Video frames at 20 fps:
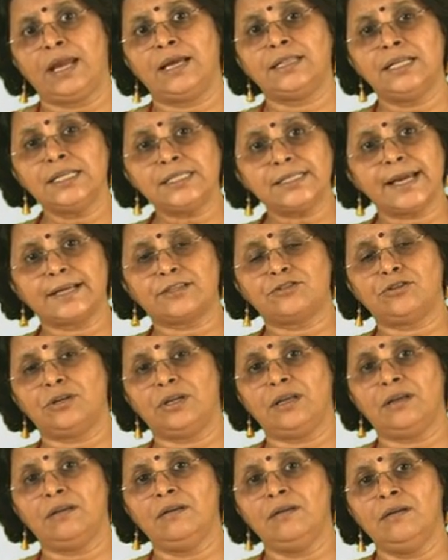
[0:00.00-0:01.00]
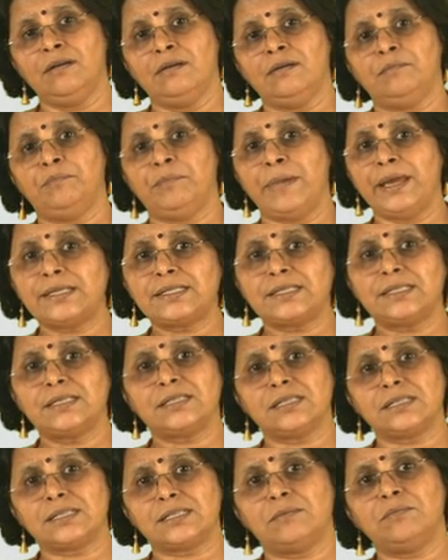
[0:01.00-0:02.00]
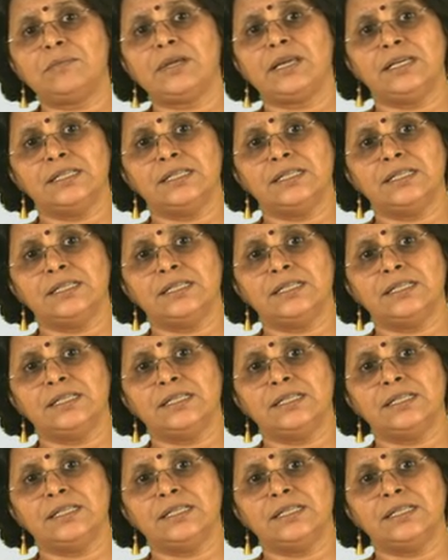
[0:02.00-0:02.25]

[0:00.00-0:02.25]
And this actually makes the system